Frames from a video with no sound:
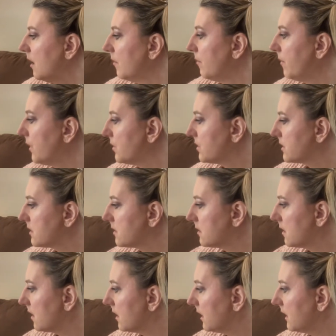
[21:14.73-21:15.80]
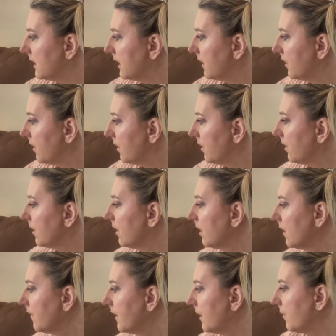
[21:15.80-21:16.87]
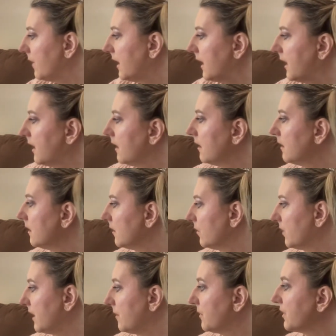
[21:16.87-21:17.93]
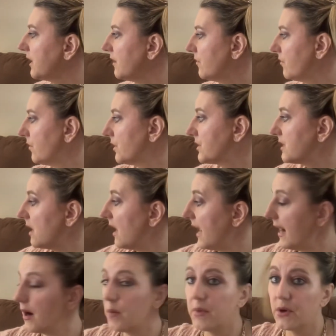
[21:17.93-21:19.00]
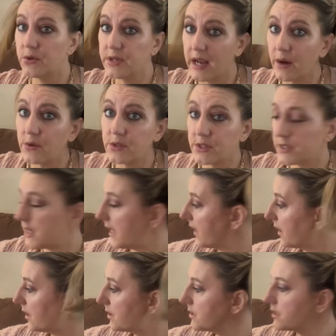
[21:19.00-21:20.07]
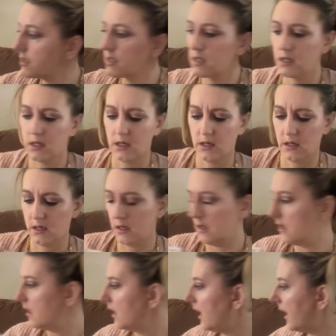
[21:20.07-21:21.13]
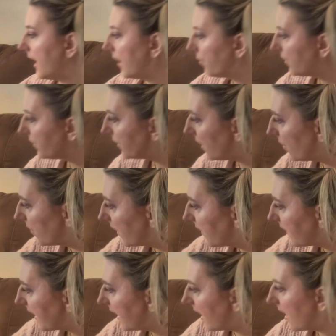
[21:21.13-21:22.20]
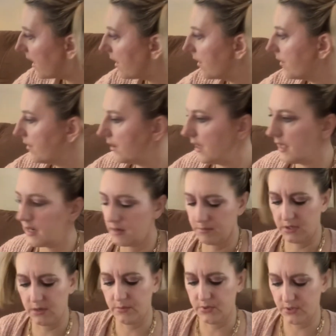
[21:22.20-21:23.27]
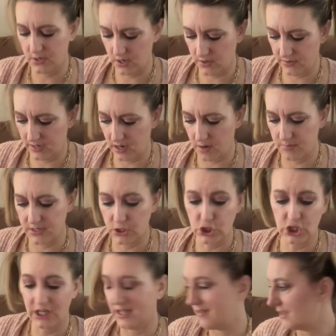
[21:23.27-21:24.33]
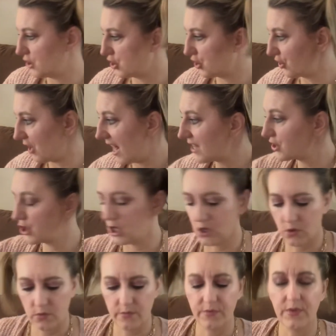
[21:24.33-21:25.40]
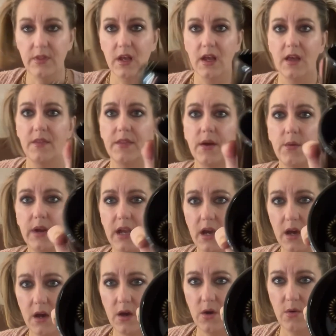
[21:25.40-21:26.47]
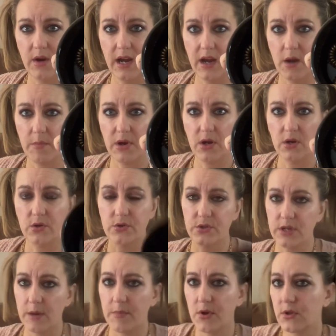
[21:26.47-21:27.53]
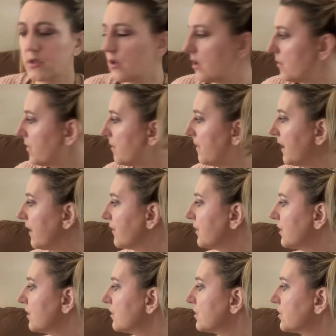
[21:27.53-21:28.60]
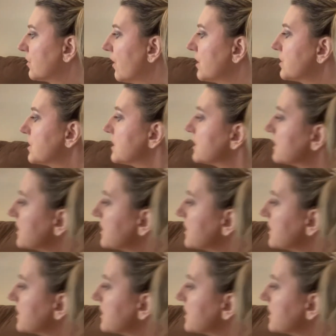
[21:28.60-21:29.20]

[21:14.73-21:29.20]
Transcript: bows in here. That way, when I'm looking for a hair bow downstairs, I will know where they are. And I'm going to put all the garbage in the trasho. There we go, hair bows. I'm also going to put my other scrunchies and